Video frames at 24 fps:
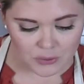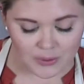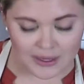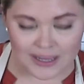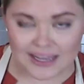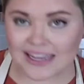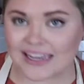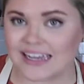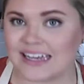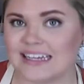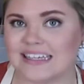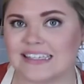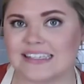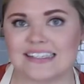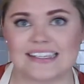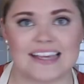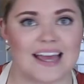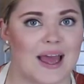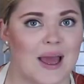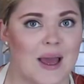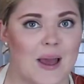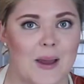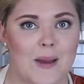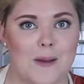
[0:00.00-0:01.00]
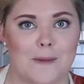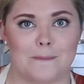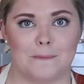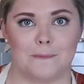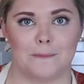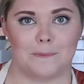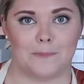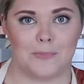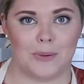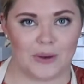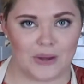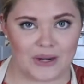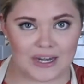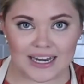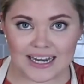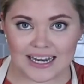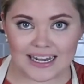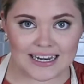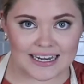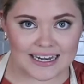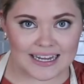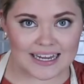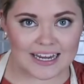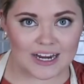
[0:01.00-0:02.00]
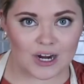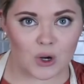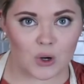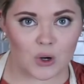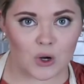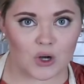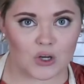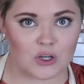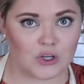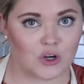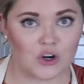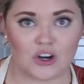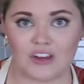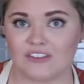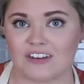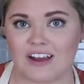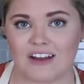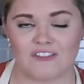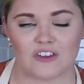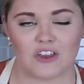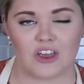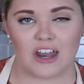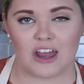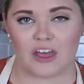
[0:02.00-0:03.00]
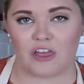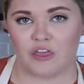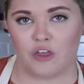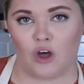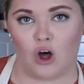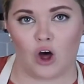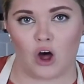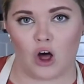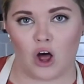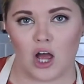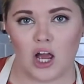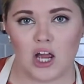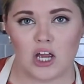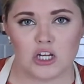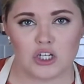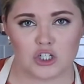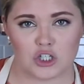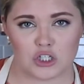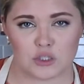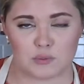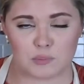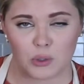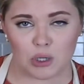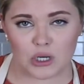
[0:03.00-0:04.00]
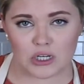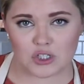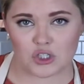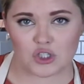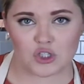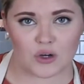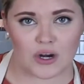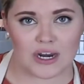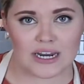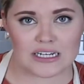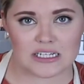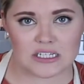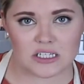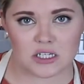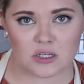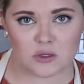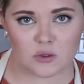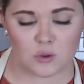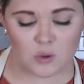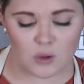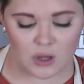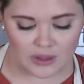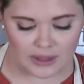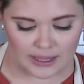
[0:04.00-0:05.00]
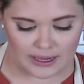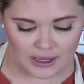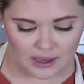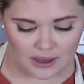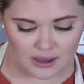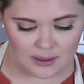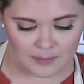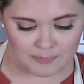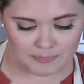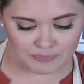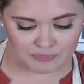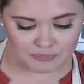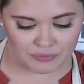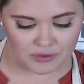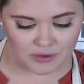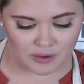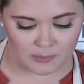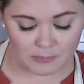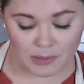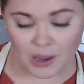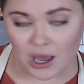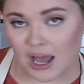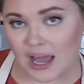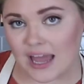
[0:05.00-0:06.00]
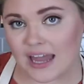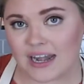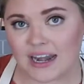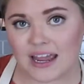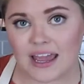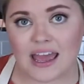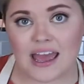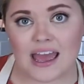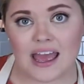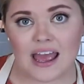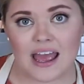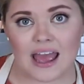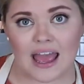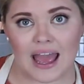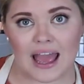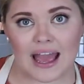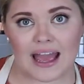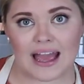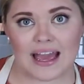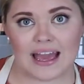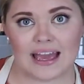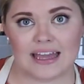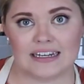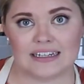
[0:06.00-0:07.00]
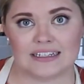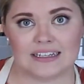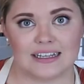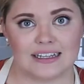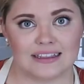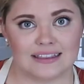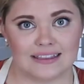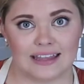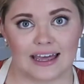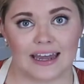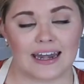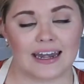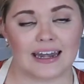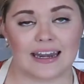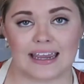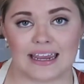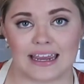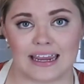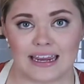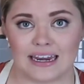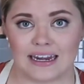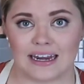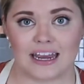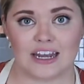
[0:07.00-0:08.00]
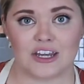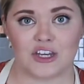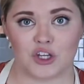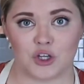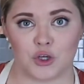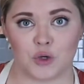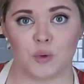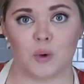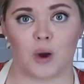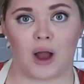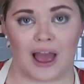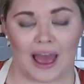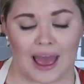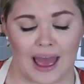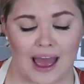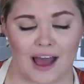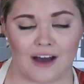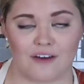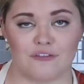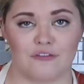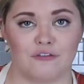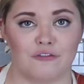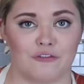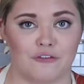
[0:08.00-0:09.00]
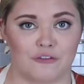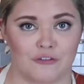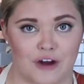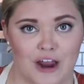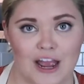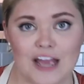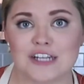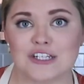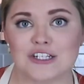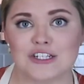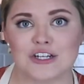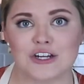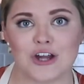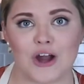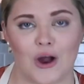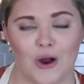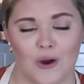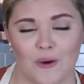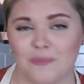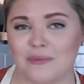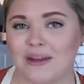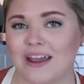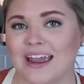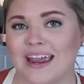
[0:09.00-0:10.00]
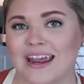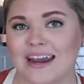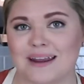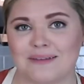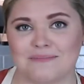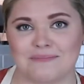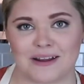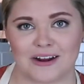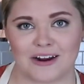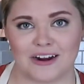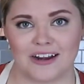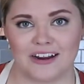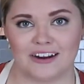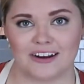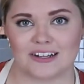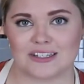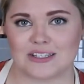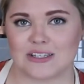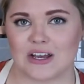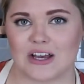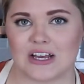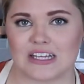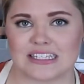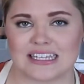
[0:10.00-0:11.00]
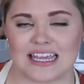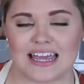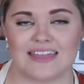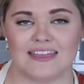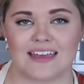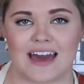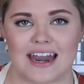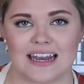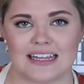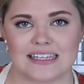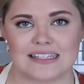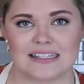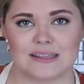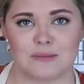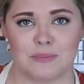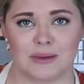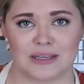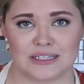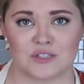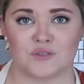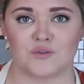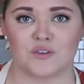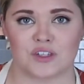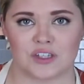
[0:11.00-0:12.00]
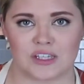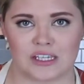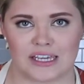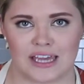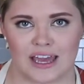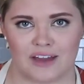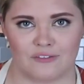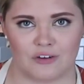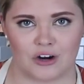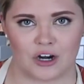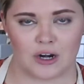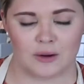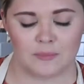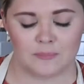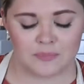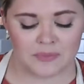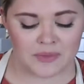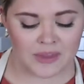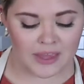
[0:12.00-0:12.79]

is put it in here. You don't even have to let it thaw. Just put it straight into like a pot and let it heat, and you have fresh homemade marinara sauce, and that is the best feeling ever.